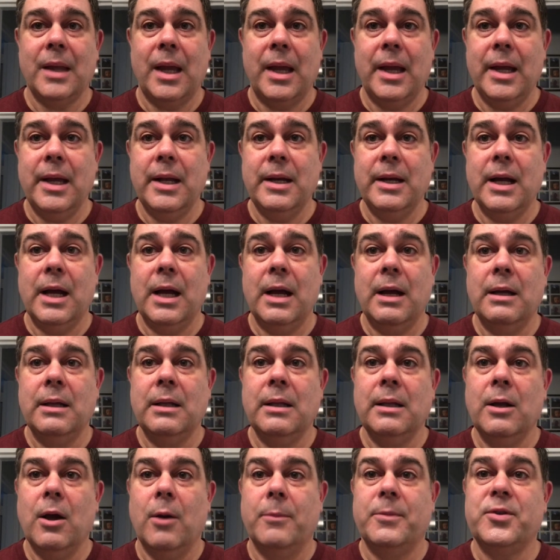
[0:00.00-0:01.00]
And
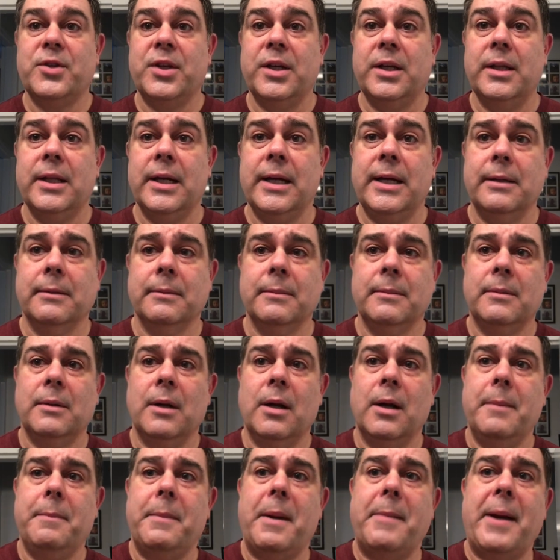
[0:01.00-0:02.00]
I'll see you there.
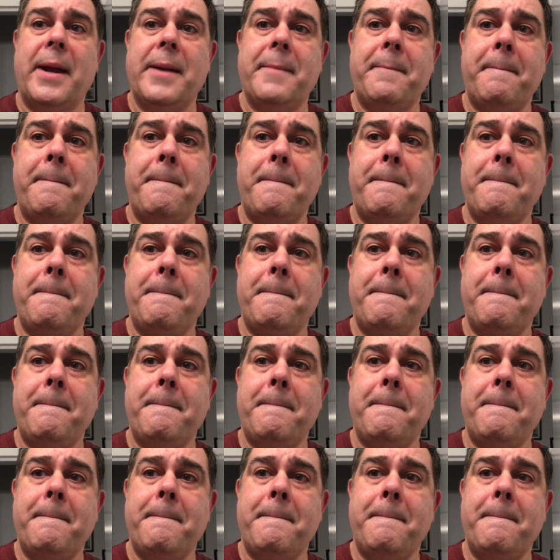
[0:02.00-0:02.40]
All right, bye-bye.